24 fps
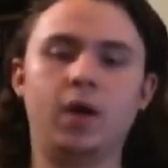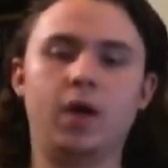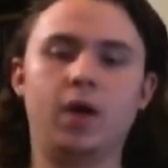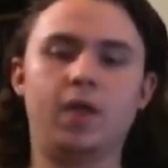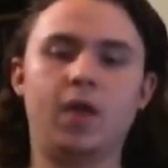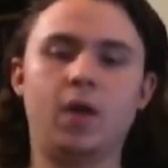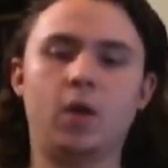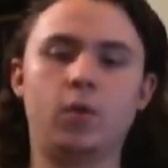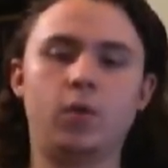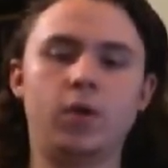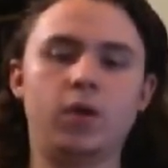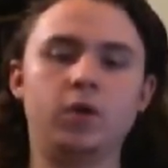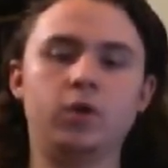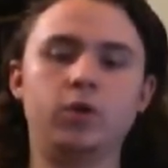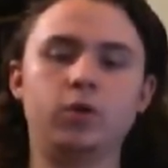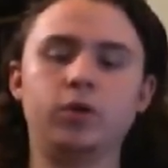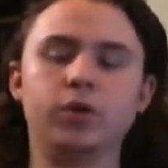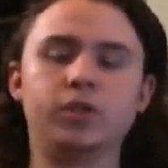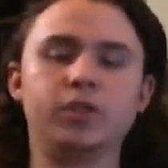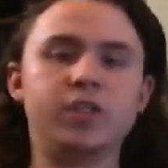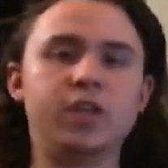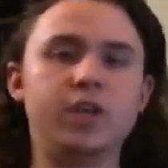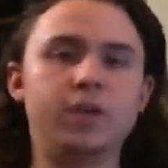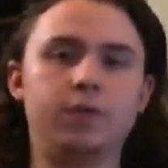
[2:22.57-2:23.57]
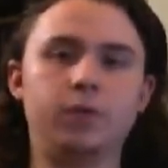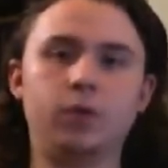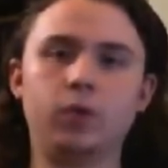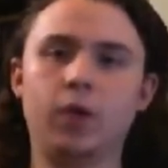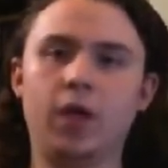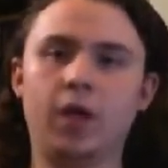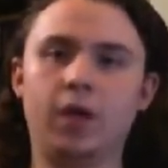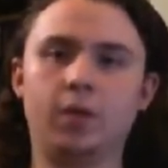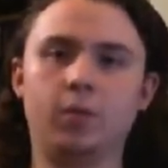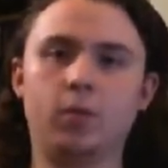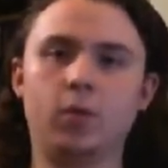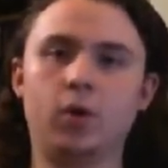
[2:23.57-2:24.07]
and that way you could see if you
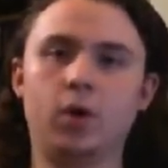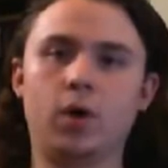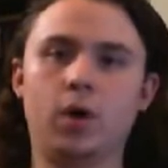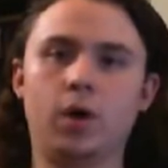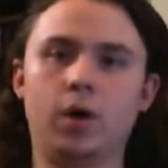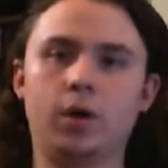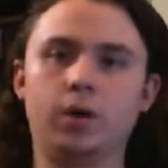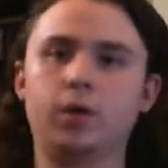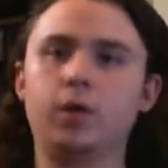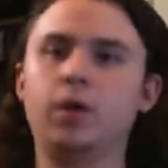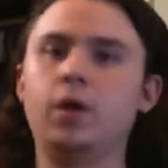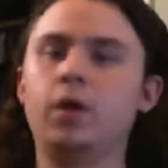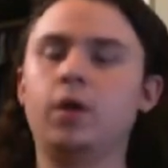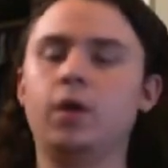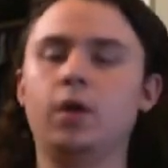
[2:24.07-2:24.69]
like them or not,